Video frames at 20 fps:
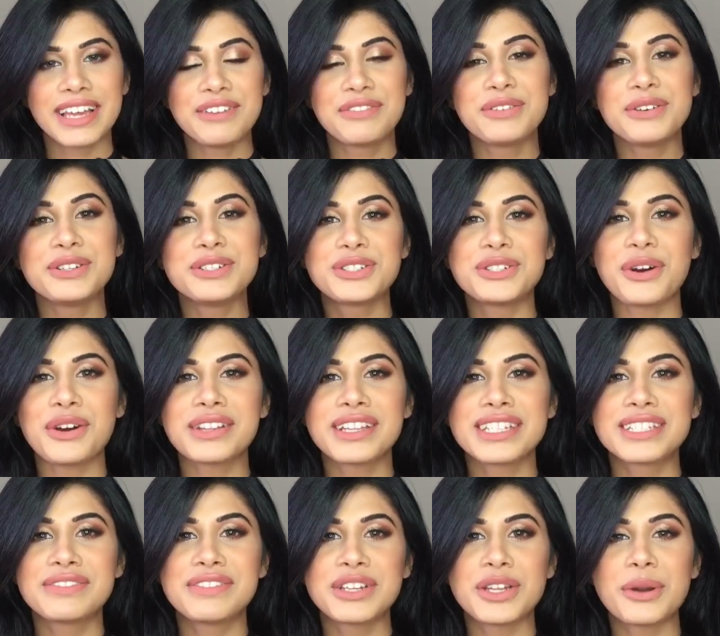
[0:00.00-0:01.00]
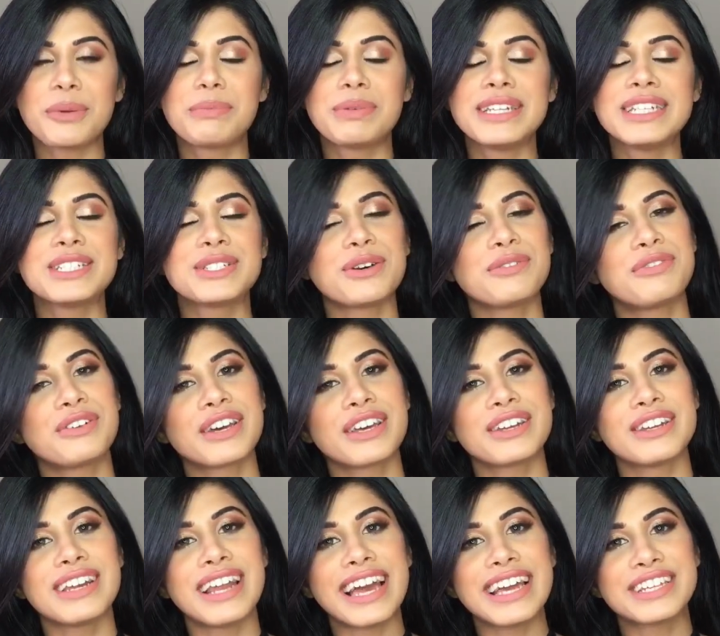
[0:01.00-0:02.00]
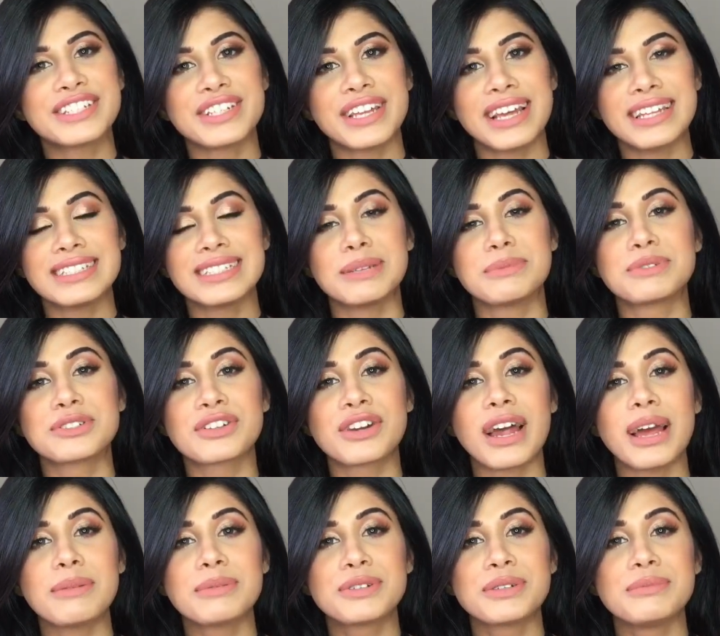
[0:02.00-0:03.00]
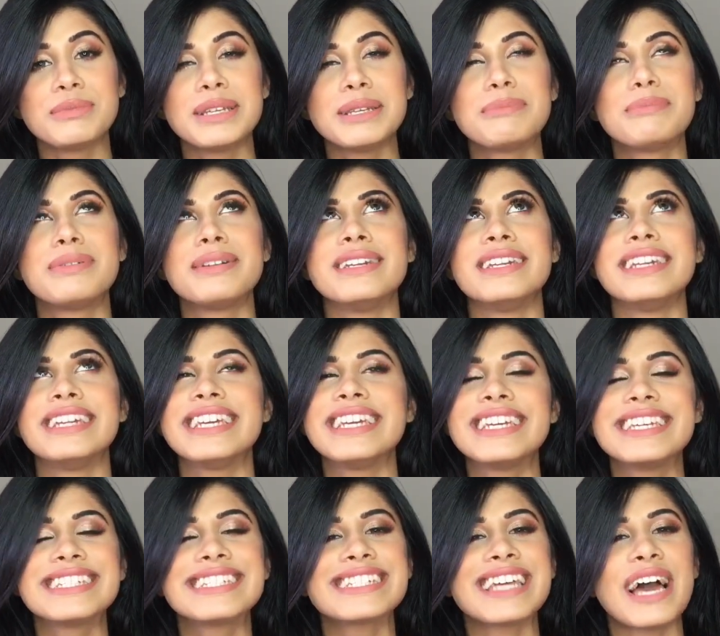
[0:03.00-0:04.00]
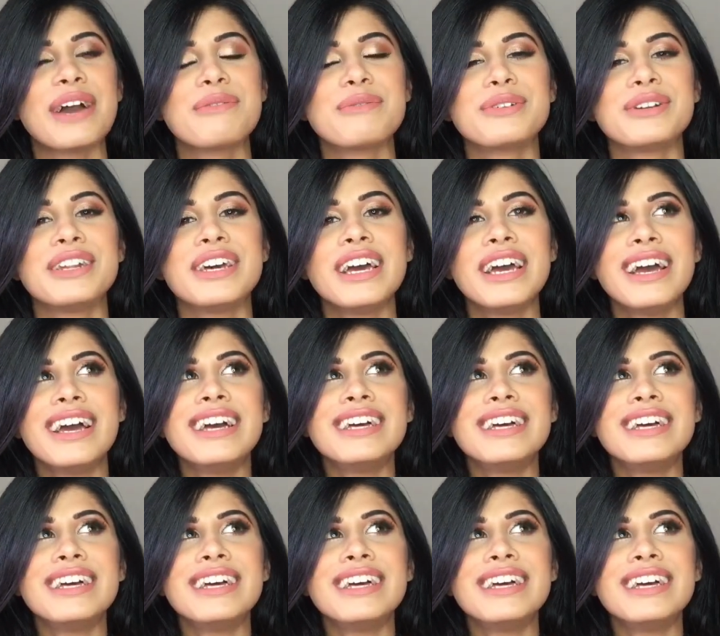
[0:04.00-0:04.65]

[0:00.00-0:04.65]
If you enjoyed this video, please don't forget to like, share and subscribe to me, please. I would